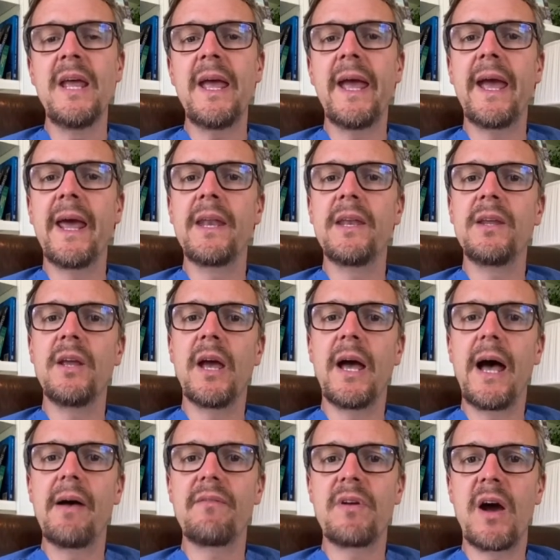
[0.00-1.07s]
And
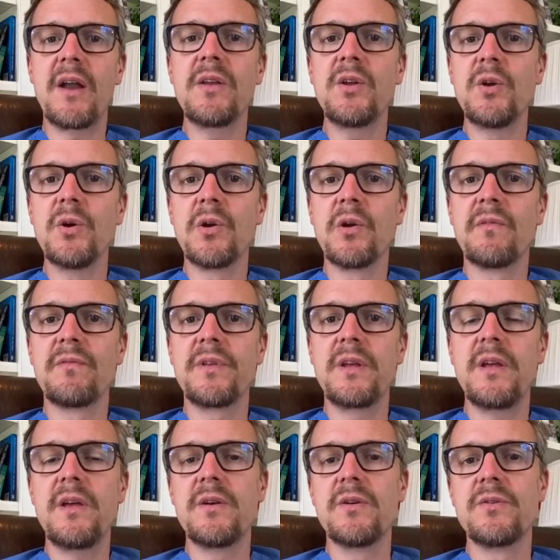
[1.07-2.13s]
I've gotten good over the
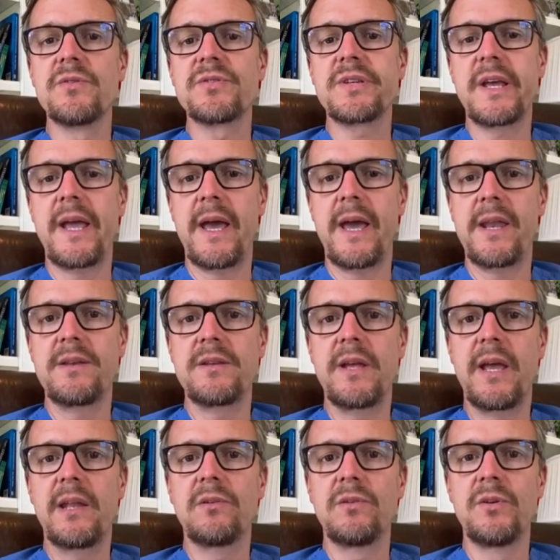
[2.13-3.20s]
years
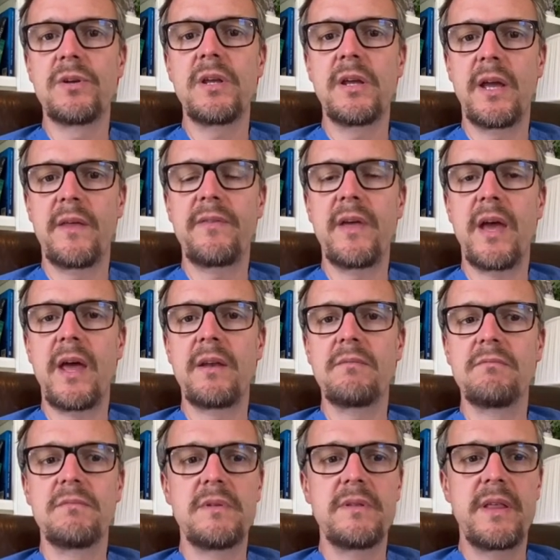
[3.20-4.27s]
at looking at
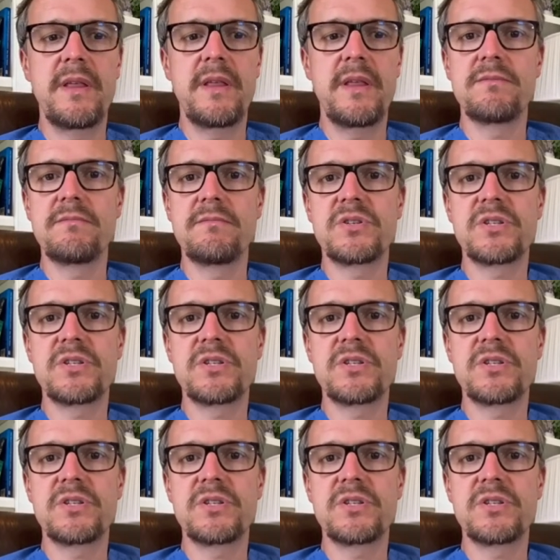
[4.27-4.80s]
that